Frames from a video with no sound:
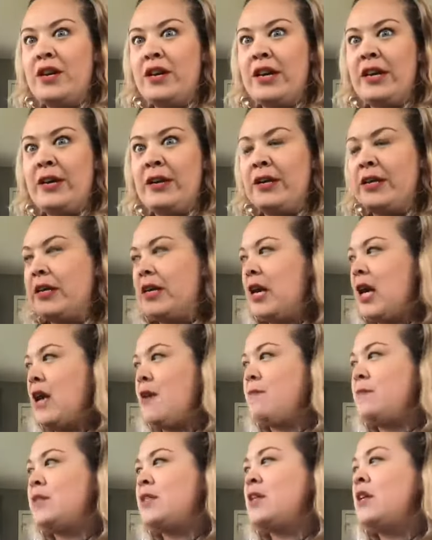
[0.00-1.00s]
here it
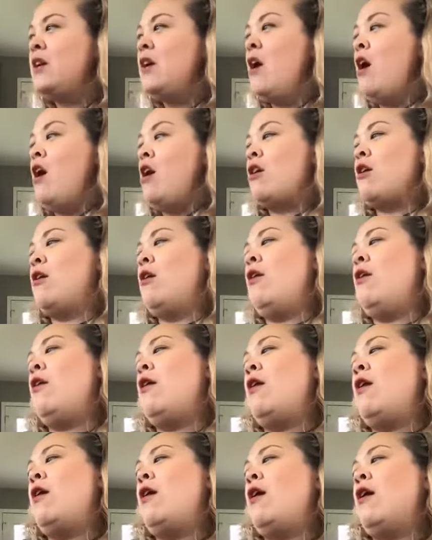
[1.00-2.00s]
comes.
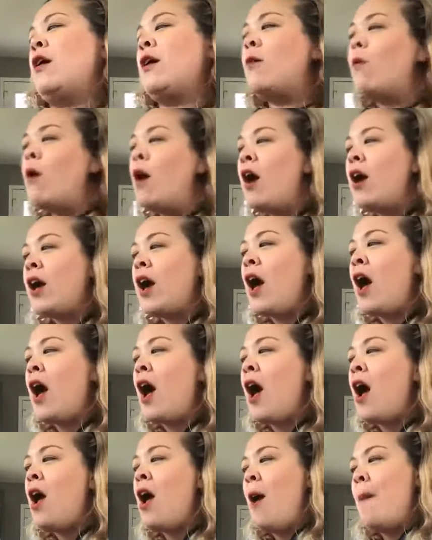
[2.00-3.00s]
Glar,
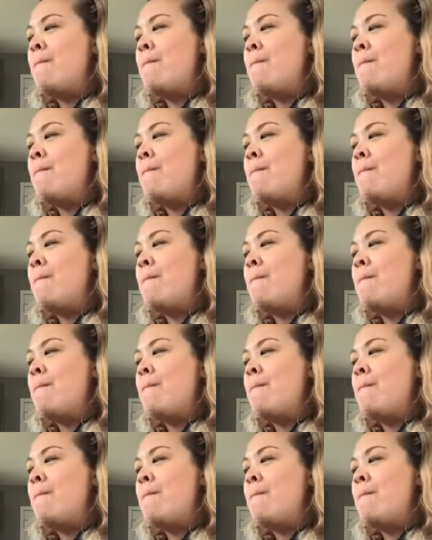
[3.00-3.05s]
kawaka,